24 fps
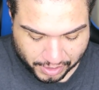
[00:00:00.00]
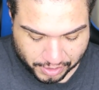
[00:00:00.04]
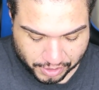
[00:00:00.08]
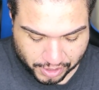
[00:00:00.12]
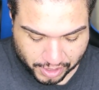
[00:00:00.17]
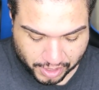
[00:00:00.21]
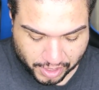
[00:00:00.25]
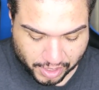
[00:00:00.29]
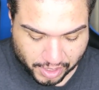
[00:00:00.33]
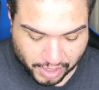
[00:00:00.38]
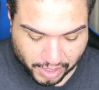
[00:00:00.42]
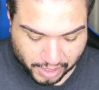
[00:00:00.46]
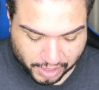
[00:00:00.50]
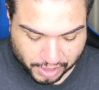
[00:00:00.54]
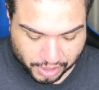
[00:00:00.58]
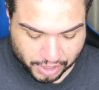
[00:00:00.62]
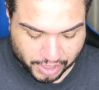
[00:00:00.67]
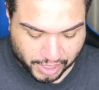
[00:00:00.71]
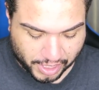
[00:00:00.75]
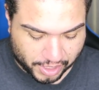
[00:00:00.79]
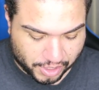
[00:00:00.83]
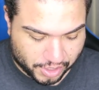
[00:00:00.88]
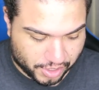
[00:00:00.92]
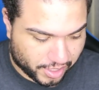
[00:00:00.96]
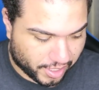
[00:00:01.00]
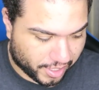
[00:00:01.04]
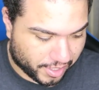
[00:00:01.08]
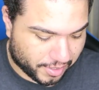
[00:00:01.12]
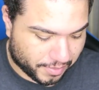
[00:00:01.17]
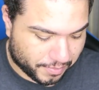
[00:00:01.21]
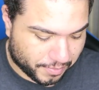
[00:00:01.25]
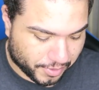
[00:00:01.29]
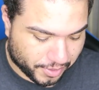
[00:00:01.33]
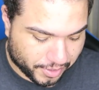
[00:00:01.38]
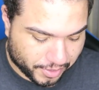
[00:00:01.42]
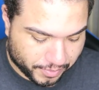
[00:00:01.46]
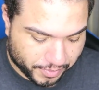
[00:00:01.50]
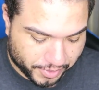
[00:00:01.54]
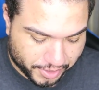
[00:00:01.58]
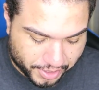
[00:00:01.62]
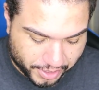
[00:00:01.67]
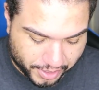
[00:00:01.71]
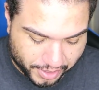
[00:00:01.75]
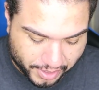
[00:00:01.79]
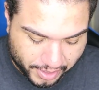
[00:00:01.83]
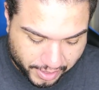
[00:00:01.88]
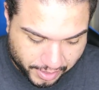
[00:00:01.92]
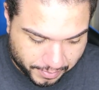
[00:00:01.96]
she can exchange them or
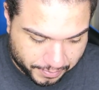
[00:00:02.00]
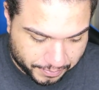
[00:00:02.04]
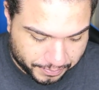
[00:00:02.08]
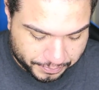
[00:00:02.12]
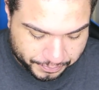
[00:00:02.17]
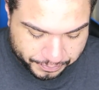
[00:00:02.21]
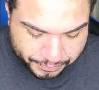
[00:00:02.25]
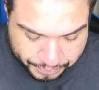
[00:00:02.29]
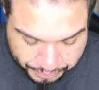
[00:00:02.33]
return them.